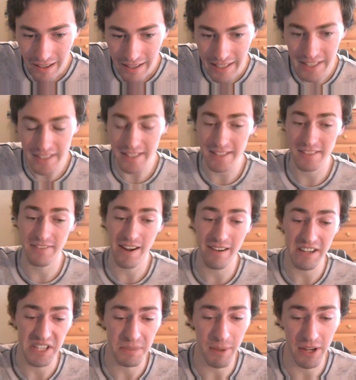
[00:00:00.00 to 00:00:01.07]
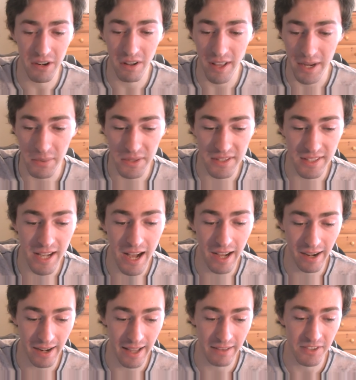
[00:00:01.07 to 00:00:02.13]
He is very spider-like with his
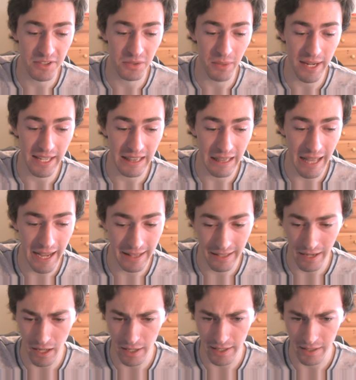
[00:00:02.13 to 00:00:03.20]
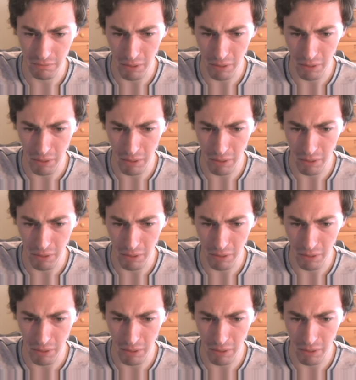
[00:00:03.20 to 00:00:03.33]
Kagane, just the way he landed on it.